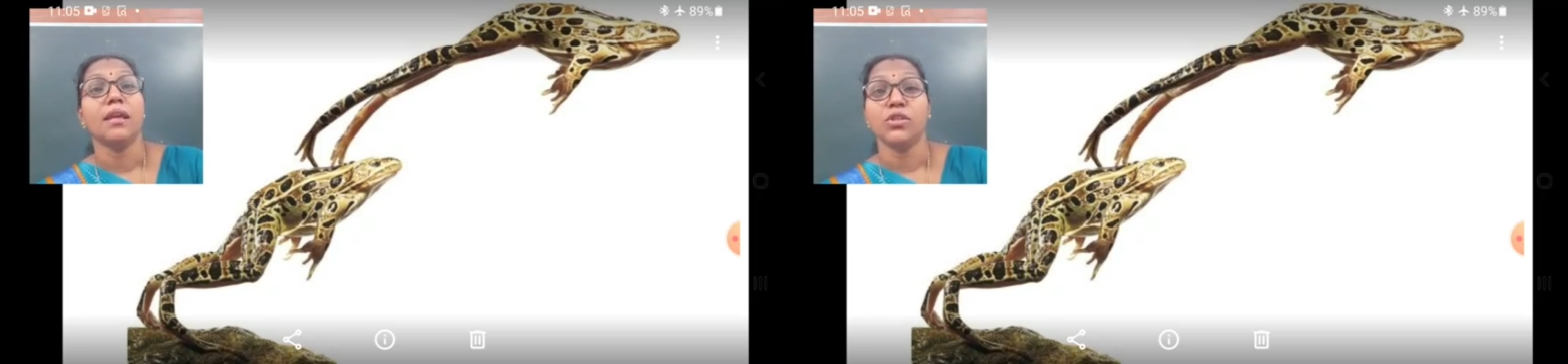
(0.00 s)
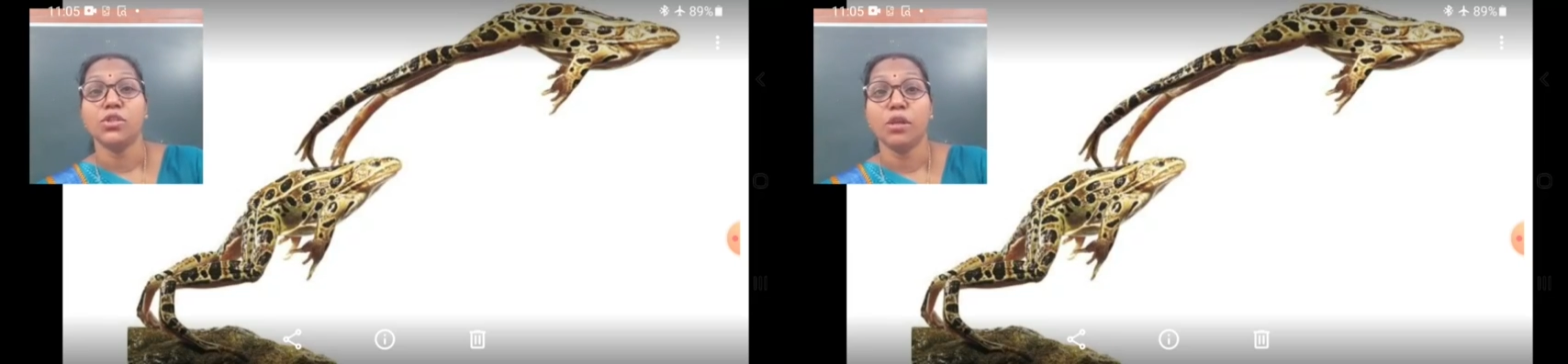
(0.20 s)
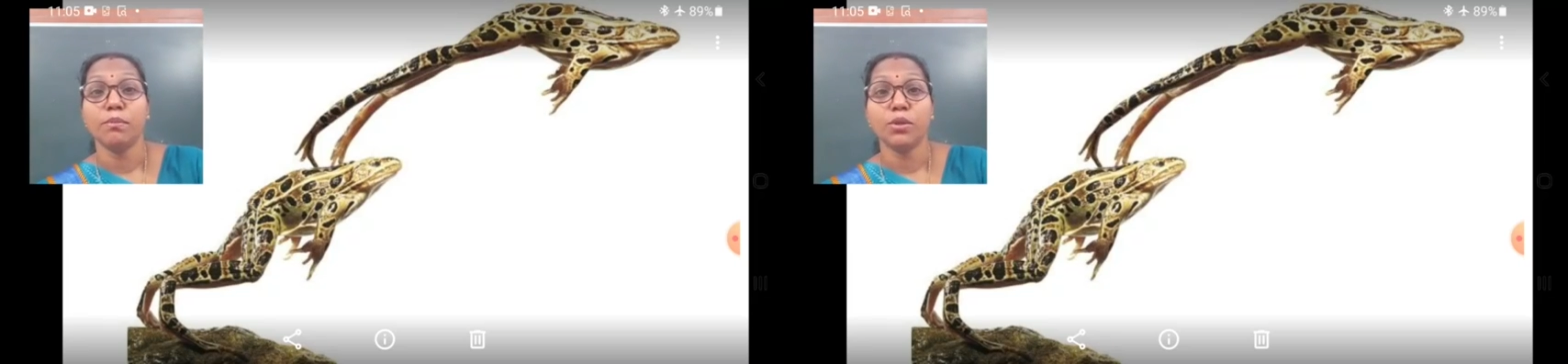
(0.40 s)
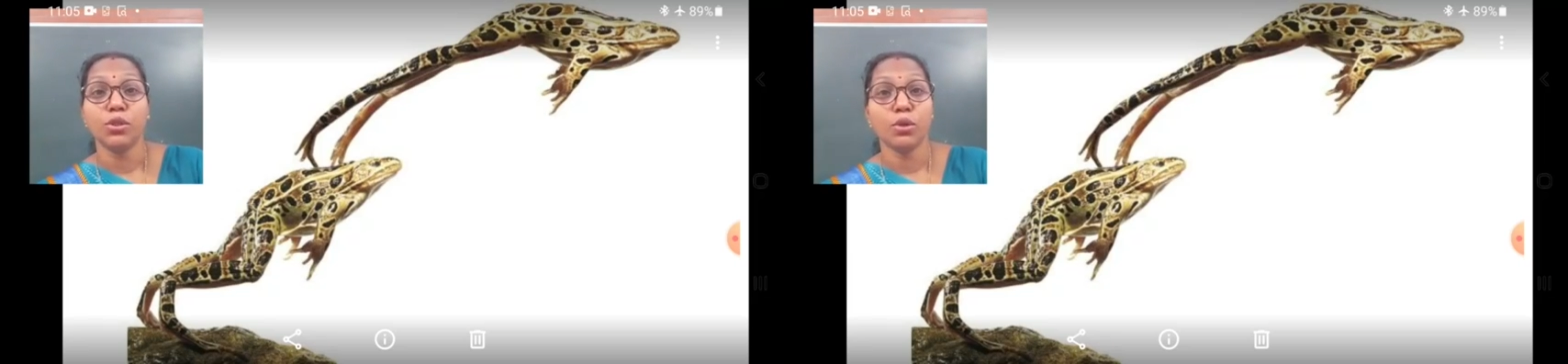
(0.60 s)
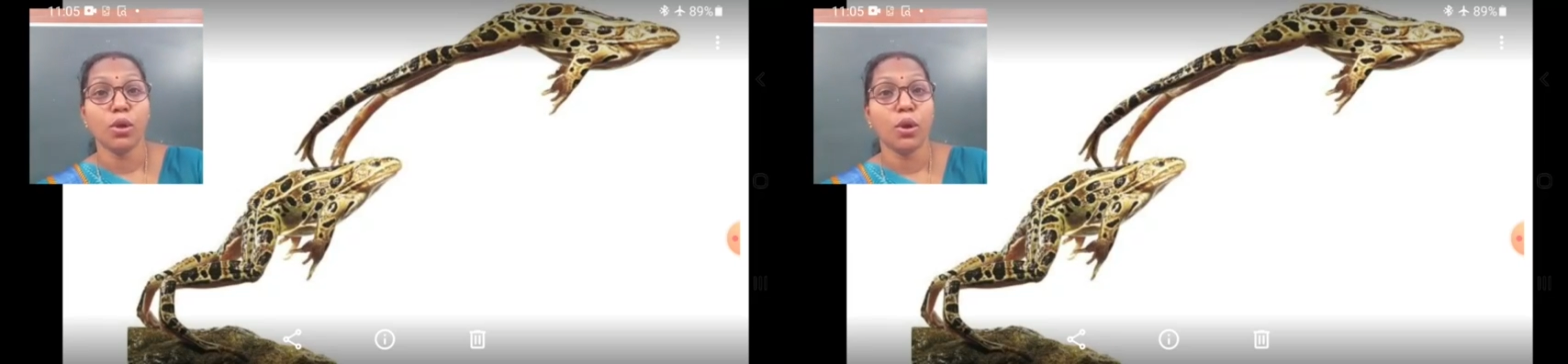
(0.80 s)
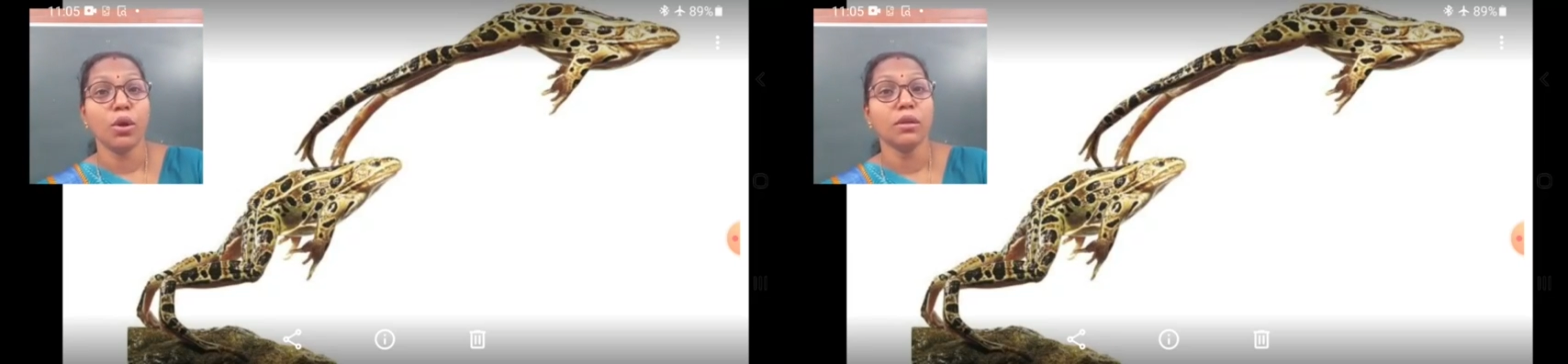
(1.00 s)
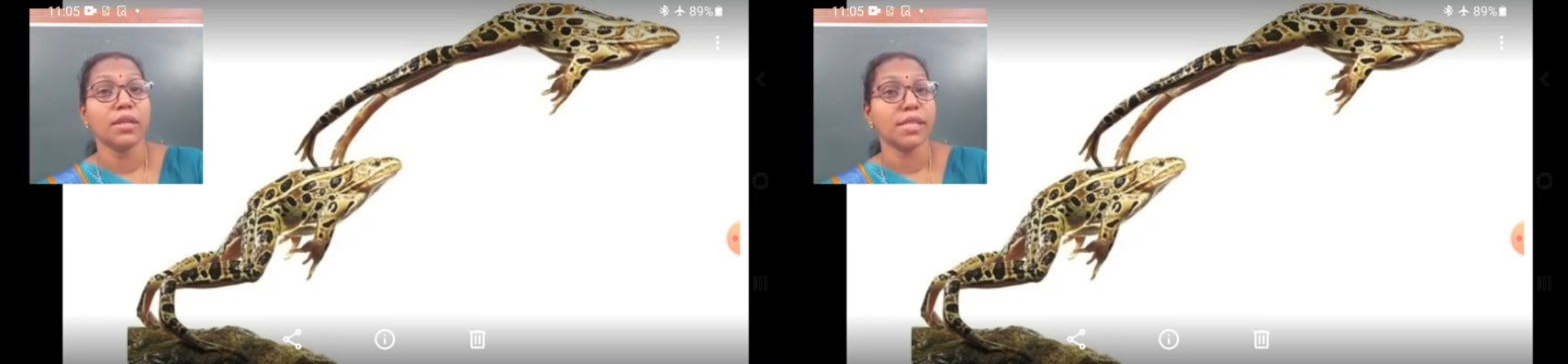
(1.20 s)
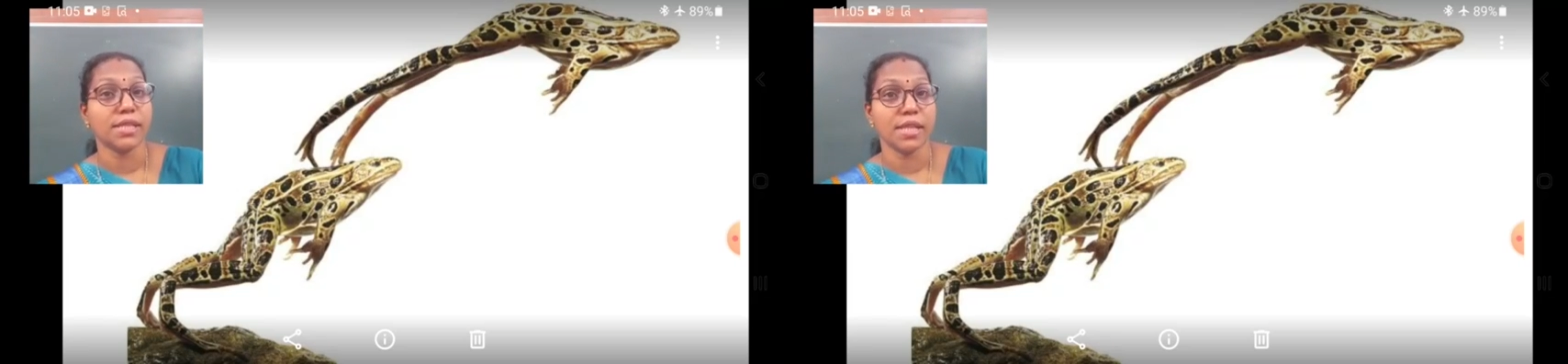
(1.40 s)
jump to long
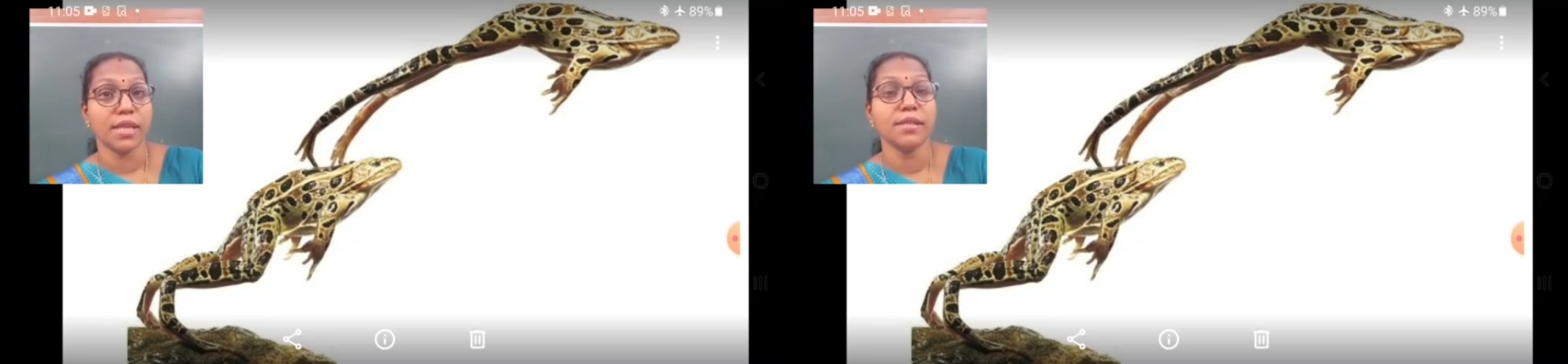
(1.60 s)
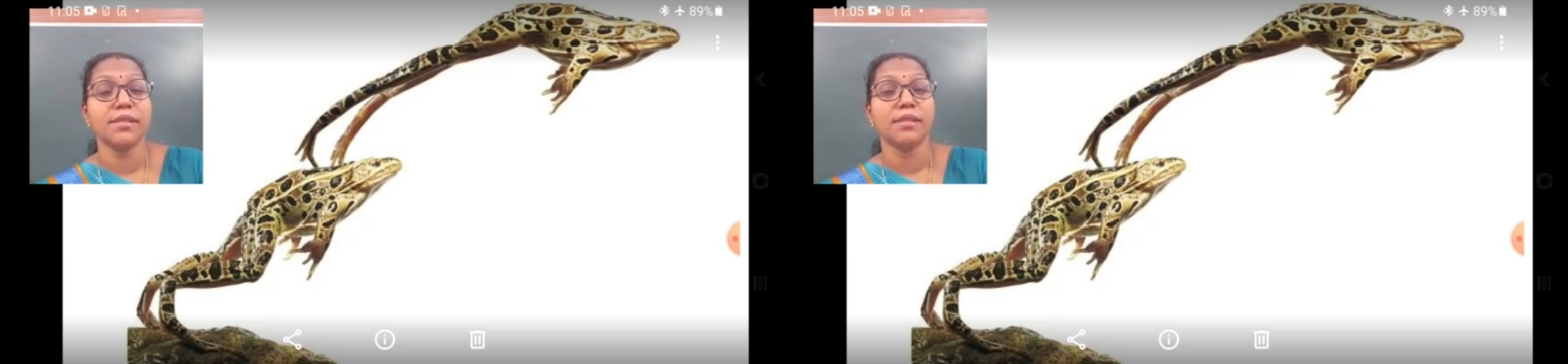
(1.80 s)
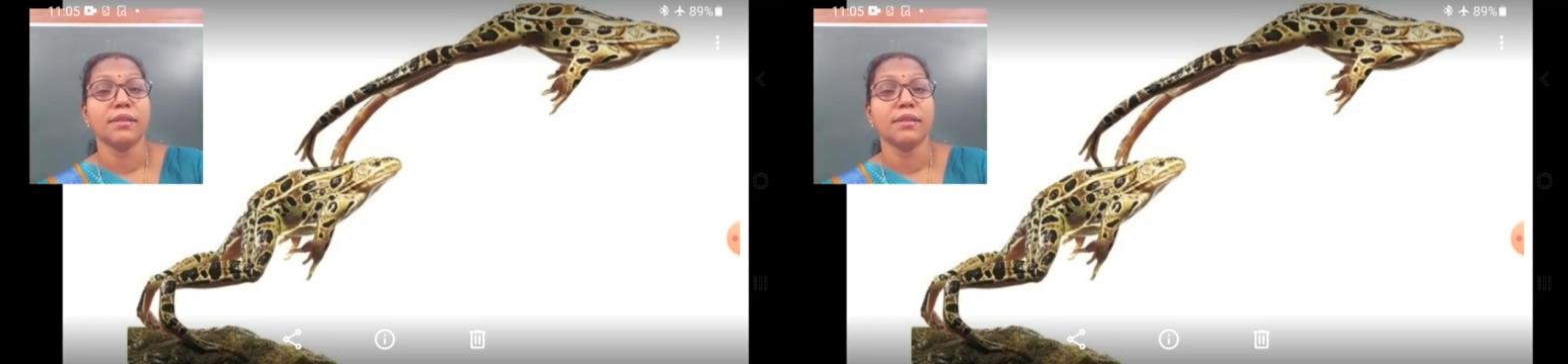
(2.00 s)
distance.